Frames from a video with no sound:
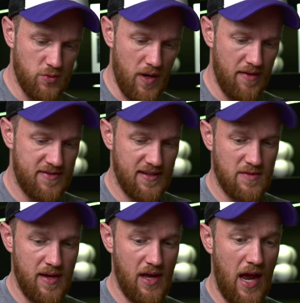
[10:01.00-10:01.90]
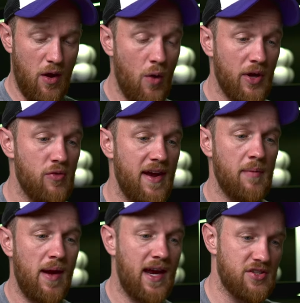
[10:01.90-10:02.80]
with said to me, like, oh, we're creating a
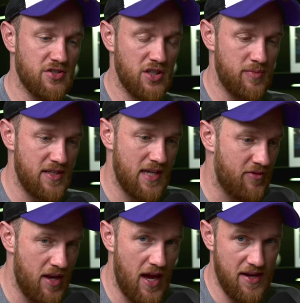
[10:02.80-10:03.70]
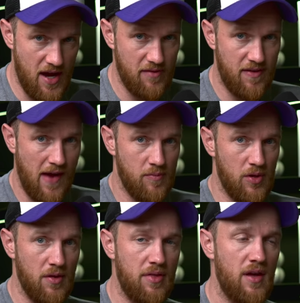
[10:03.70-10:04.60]
package that's going to be $7,995 a
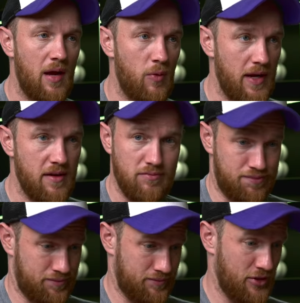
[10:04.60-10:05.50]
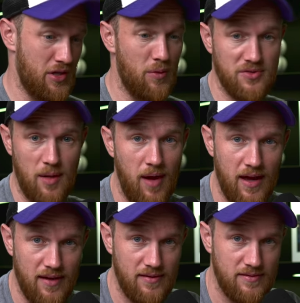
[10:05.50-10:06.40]
month. I went, no one's going to buy
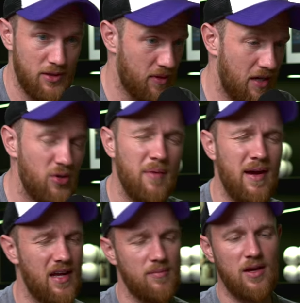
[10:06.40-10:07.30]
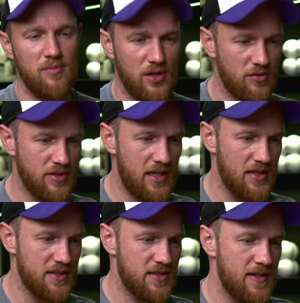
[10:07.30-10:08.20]
it. No, and looking back now, I'm like, oh my God,
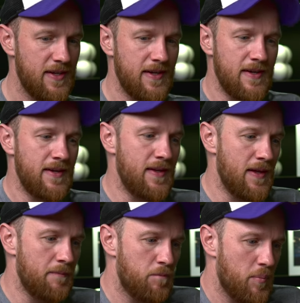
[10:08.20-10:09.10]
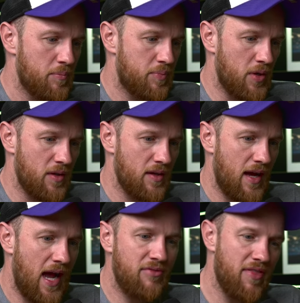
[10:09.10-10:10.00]
ridiculous. But
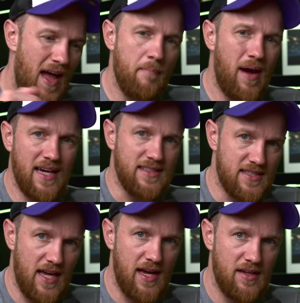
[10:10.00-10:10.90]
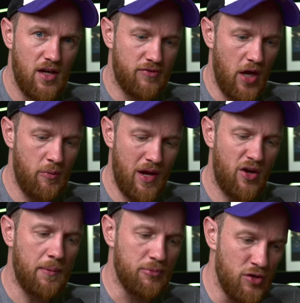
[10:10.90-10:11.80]
have that mindset of going, well, I've
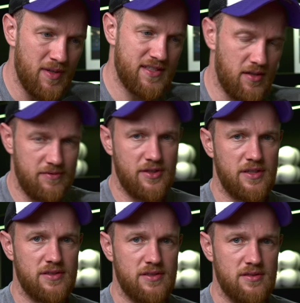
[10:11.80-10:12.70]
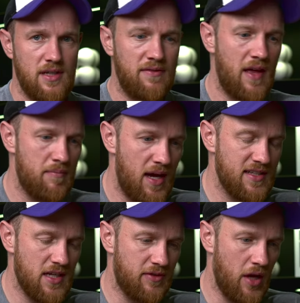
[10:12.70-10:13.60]
got to prove myself first. Have that
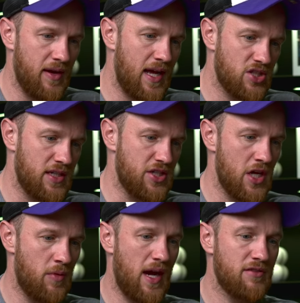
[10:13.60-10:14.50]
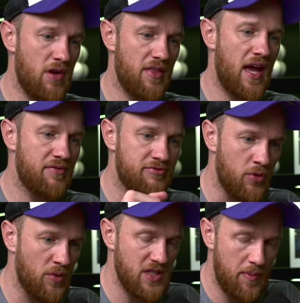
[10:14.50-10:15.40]
mindset of going, actually, do you know what? I'd rather have
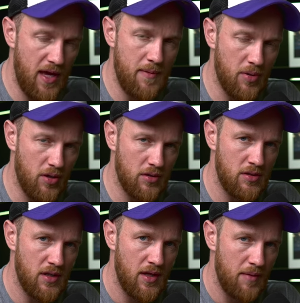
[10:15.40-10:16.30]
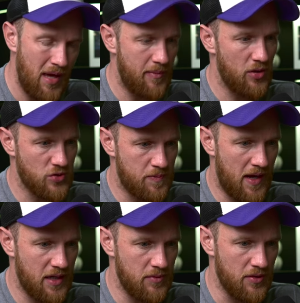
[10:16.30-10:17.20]
40 people pay me
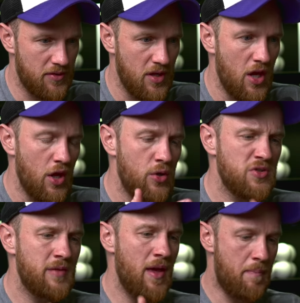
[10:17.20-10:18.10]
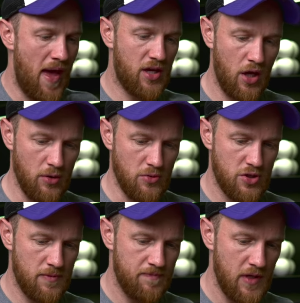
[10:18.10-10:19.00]
£100 a month. Who's going to be a better
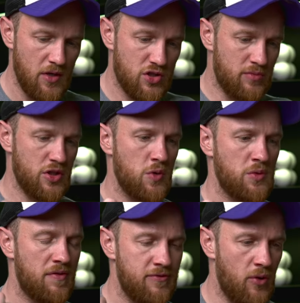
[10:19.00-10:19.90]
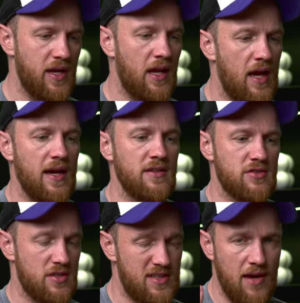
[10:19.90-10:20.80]
coach? Someone that's worked with 40 clients
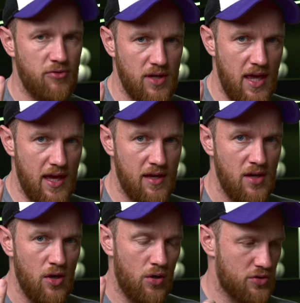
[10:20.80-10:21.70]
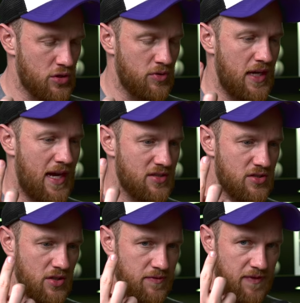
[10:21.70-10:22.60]
that stay for a year, or someone that has
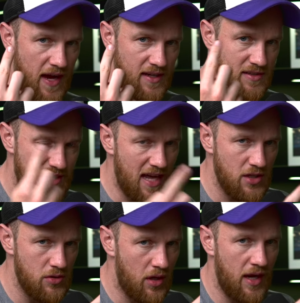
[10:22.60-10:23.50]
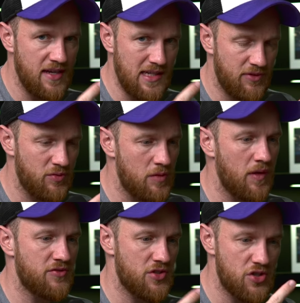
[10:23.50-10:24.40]
to find 10 new clients every 3
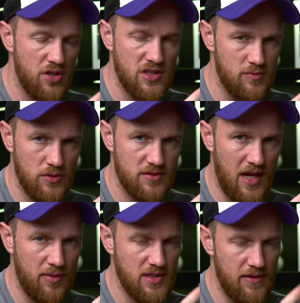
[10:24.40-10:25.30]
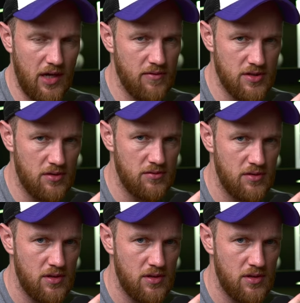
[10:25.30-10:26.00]
months and churns them all the time because they never get a result?